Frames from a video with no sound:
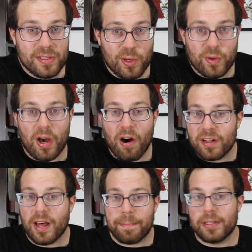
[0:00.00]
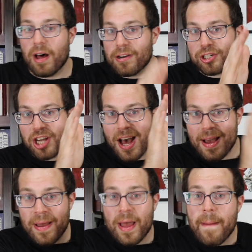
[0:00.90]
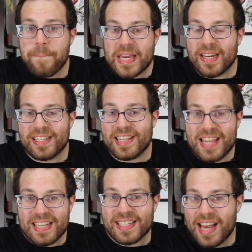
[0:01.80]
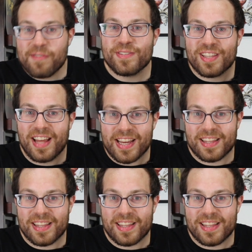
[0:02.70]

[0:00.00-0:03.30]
So call up Longshot because this sounds like